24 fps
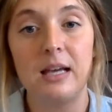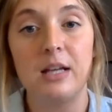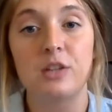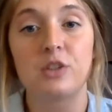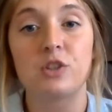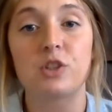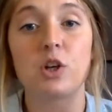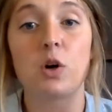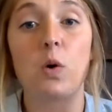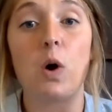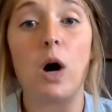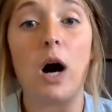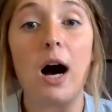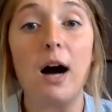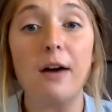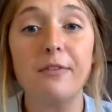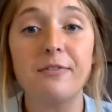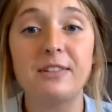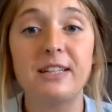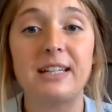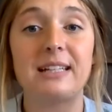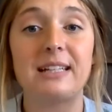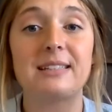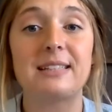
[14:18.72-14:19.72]
So
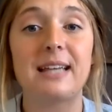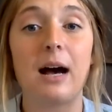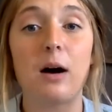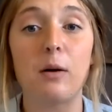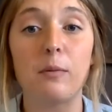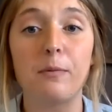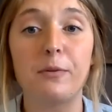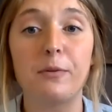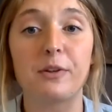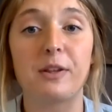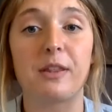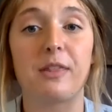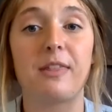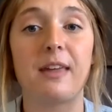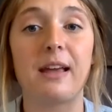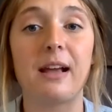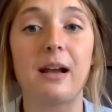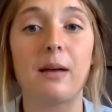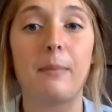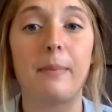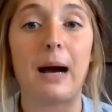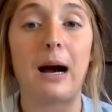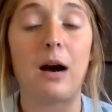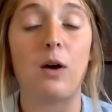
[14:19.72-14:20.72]
often it's helpful to think
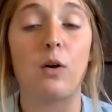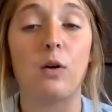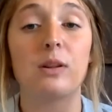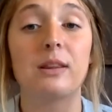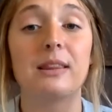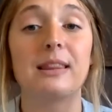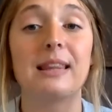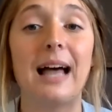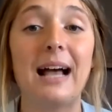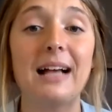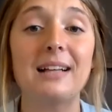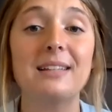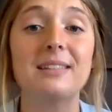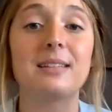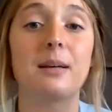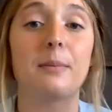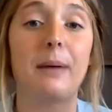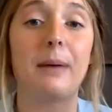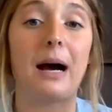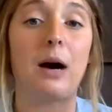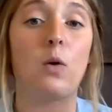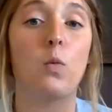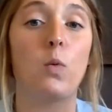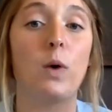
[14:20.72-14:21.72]
less
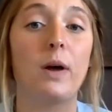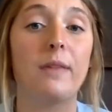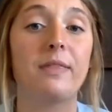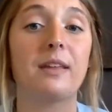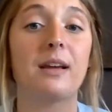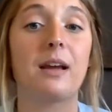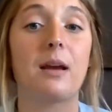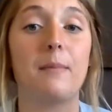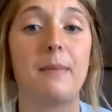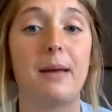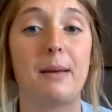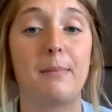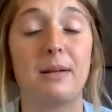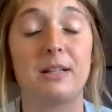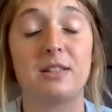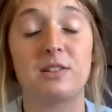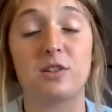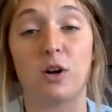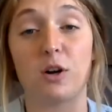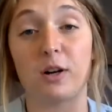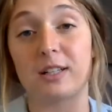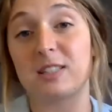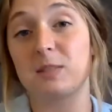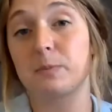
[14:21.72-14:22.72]
about what the commandments
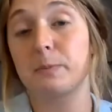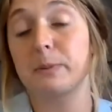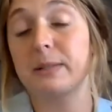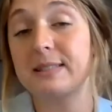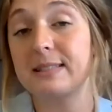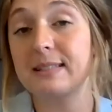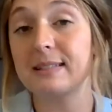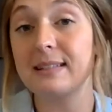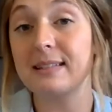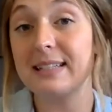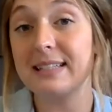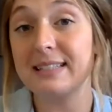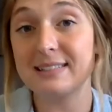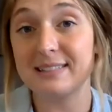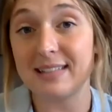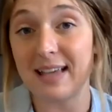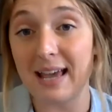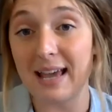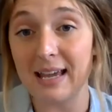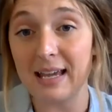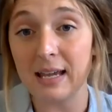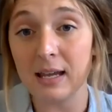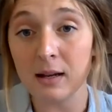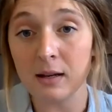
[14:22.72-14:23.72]
are explicitly
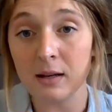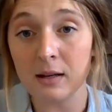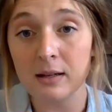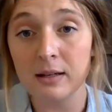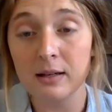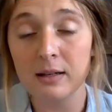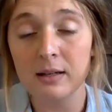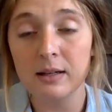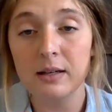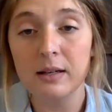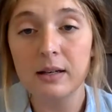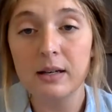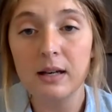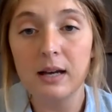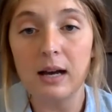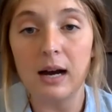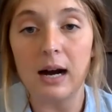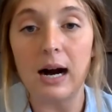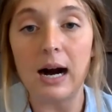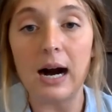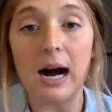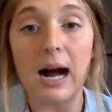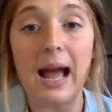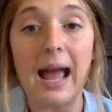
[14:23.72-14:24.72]
saying,
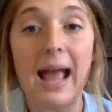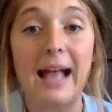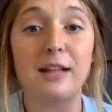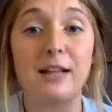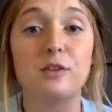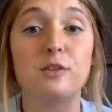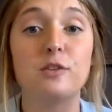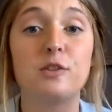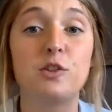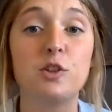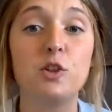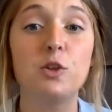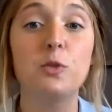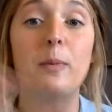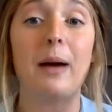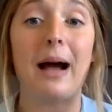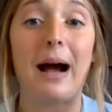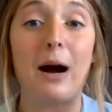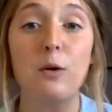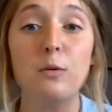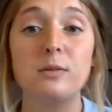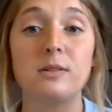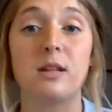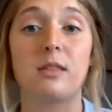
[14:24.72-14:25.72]
and zoom
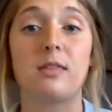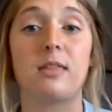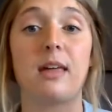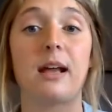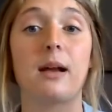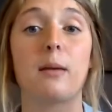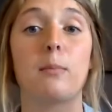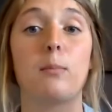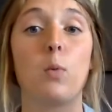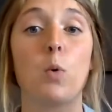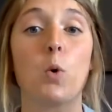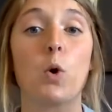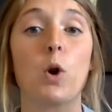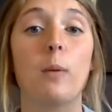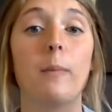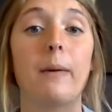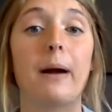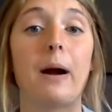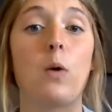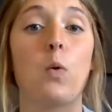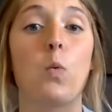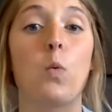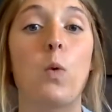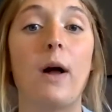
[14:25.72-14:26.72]
out to think more
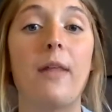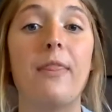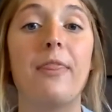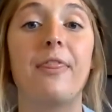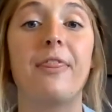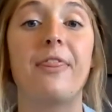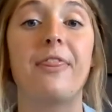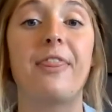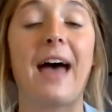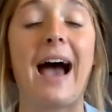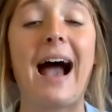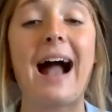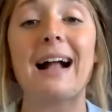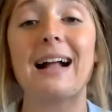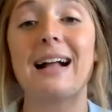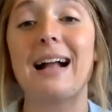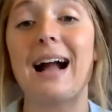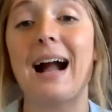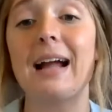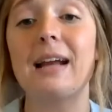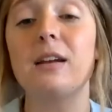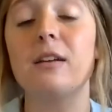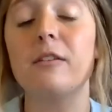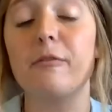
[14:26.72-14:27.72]
about what that
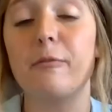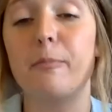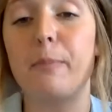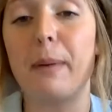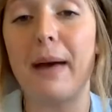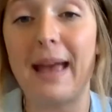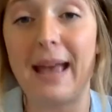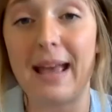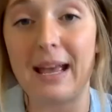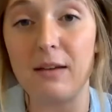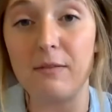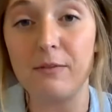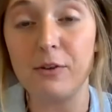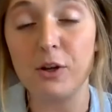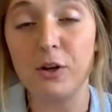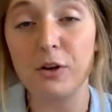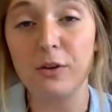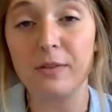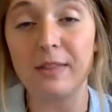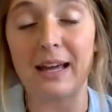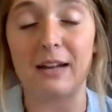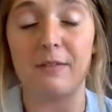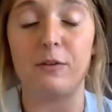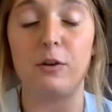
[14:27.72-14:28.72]
kind of behavior,
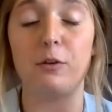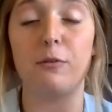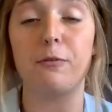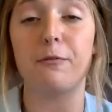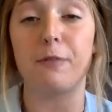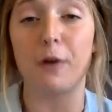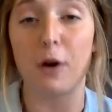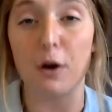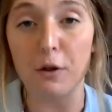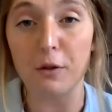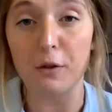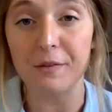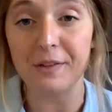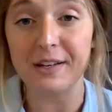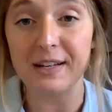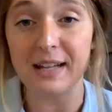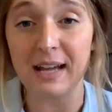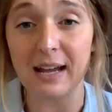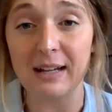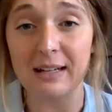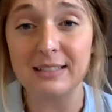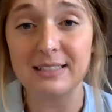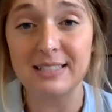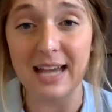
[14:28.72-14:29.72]
that if you follow
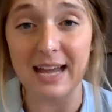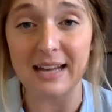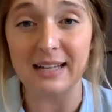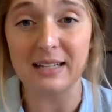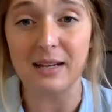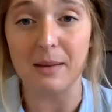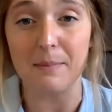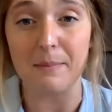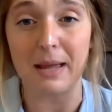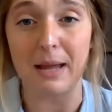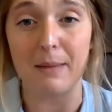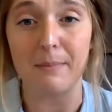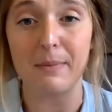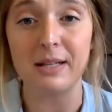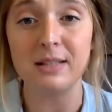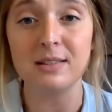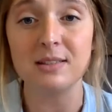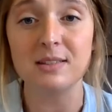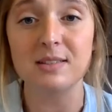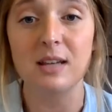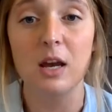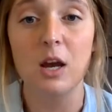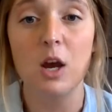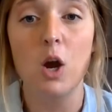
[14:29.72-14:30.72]
the 10
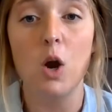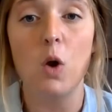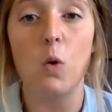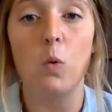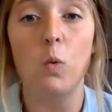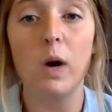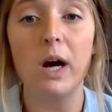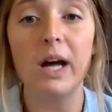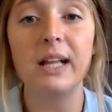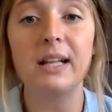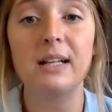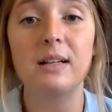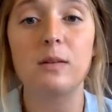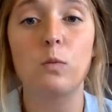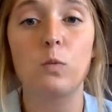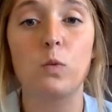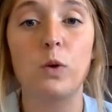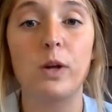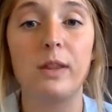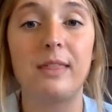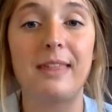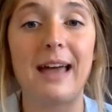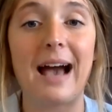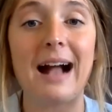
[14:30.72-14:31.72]
commandments, what
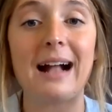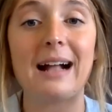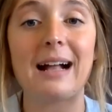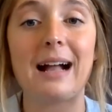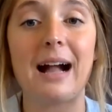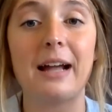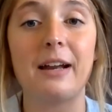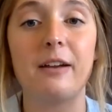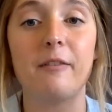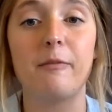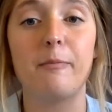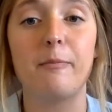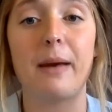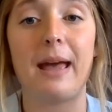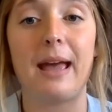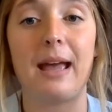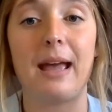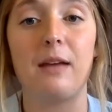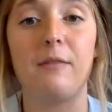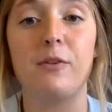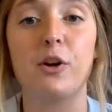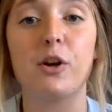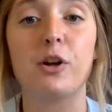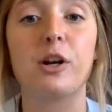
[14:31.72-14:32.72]
would that kind of
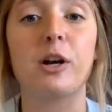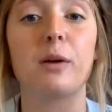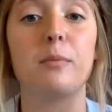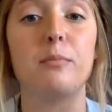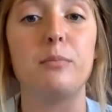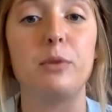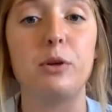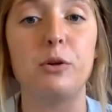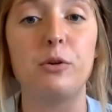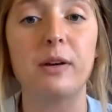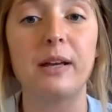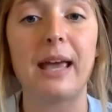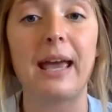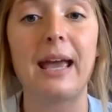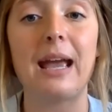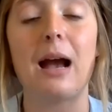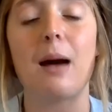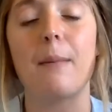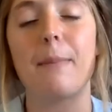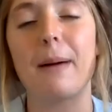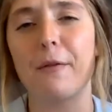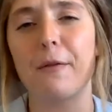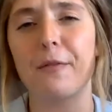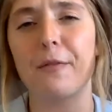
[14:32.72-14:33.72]
behavior communicate
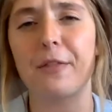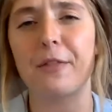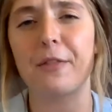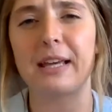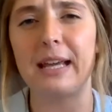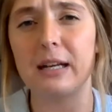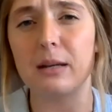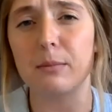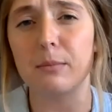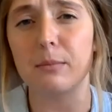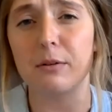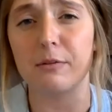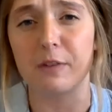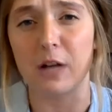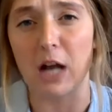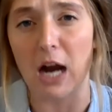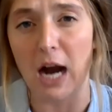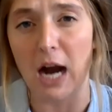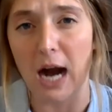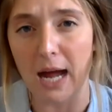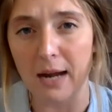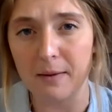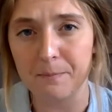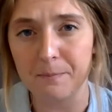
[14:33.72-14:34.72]
about the kingdom of
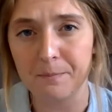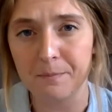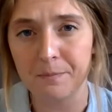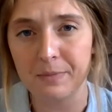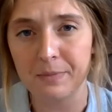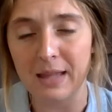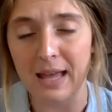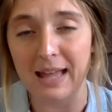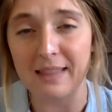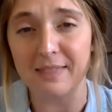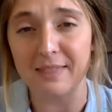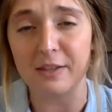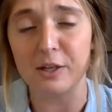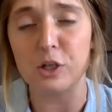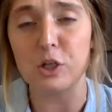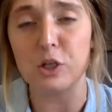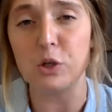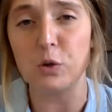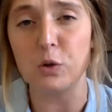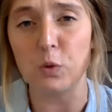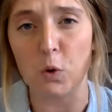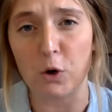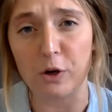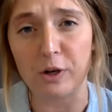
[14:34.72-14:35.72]
God and the new
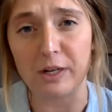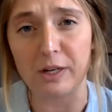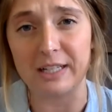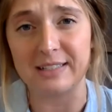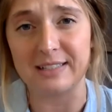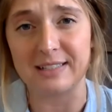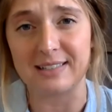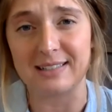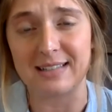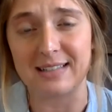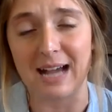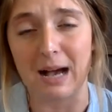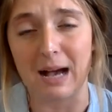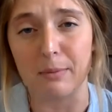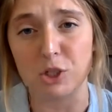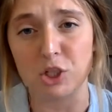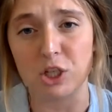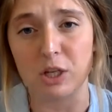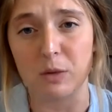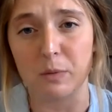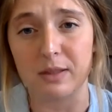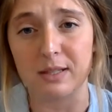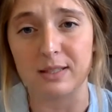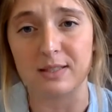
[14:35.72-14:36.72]
order he's
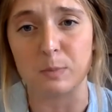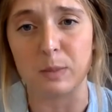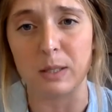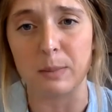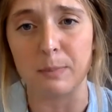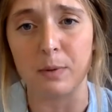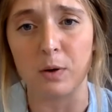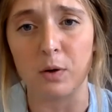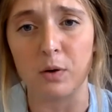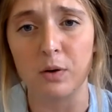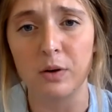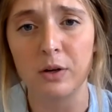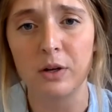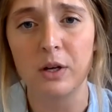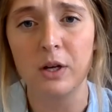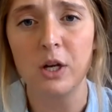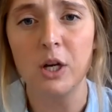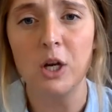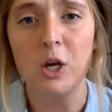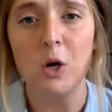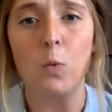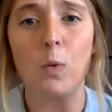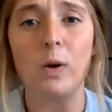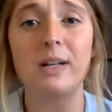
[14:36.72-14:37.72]
establishing with his people?
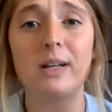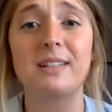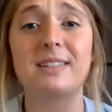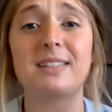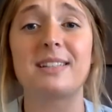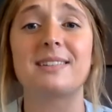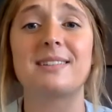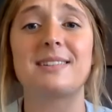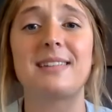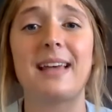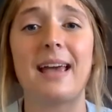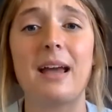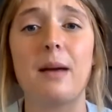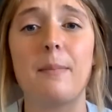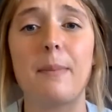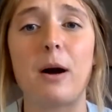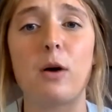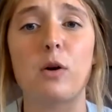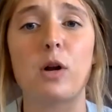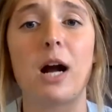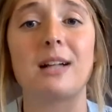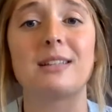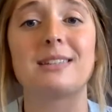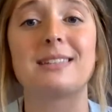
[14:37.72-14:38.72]
What does it say
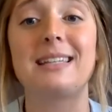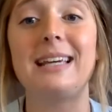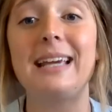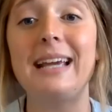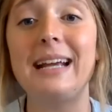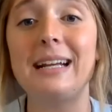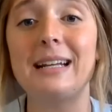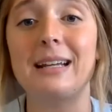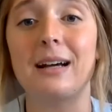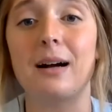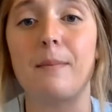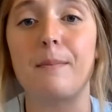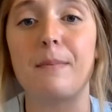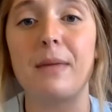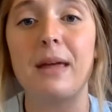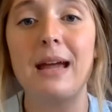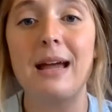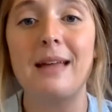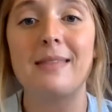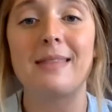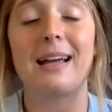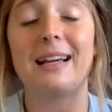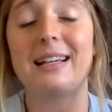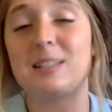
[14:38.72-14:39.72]
about God's kingdom
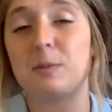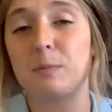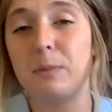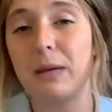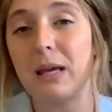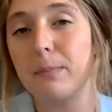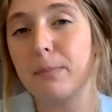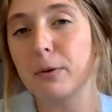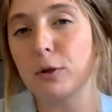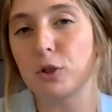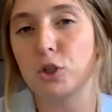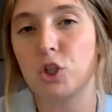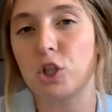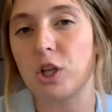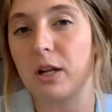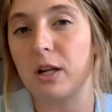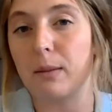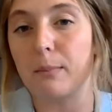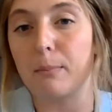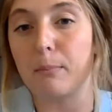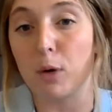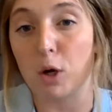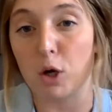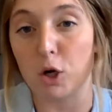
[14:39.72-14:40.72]
that his people
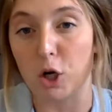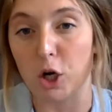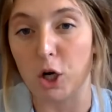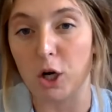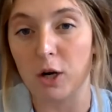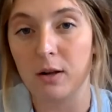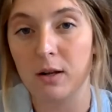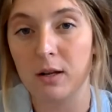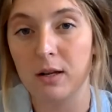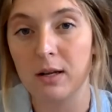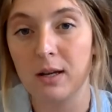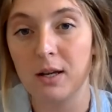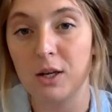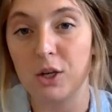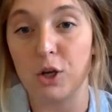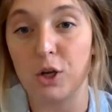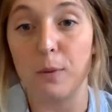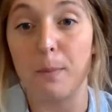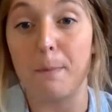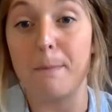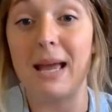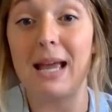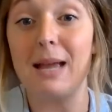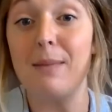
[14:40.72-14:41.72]
shouldn't murder? You know,
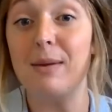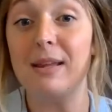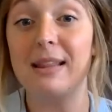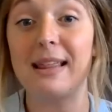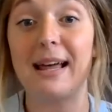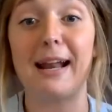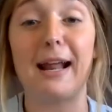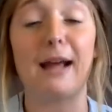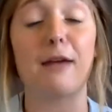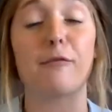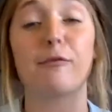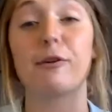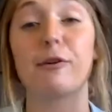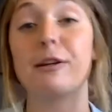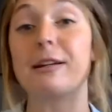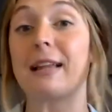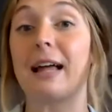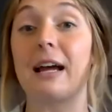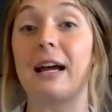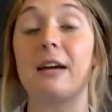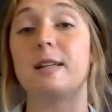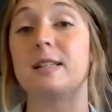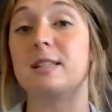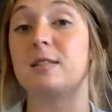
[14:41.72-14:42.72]
maybe that every
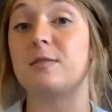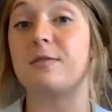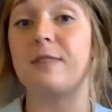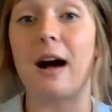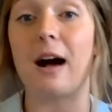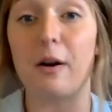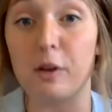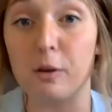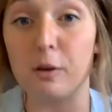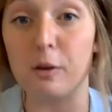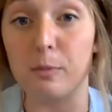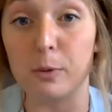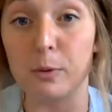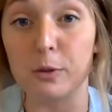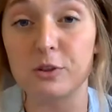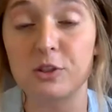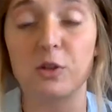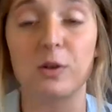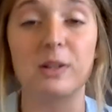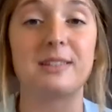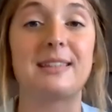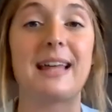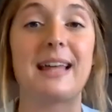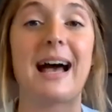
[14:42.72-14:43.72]
life is valuable. So
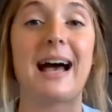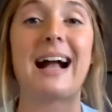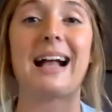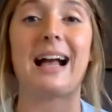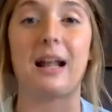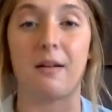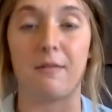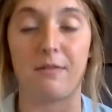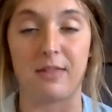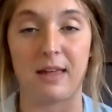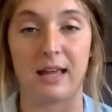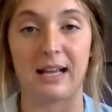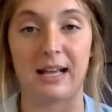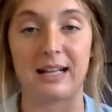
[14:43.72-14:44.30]
it's that kind of thing.